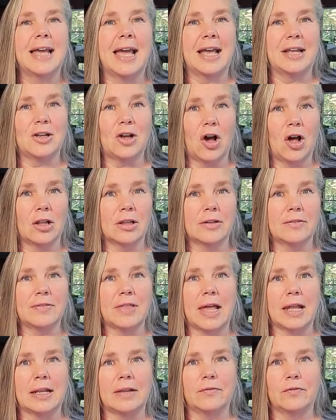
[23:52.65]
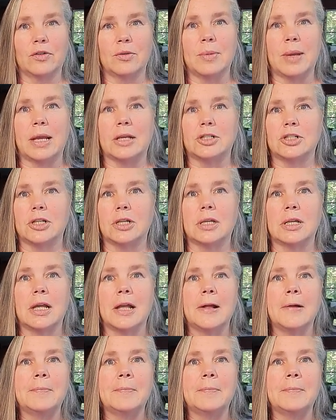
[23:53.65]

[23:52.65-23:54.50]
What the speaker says: and all of that information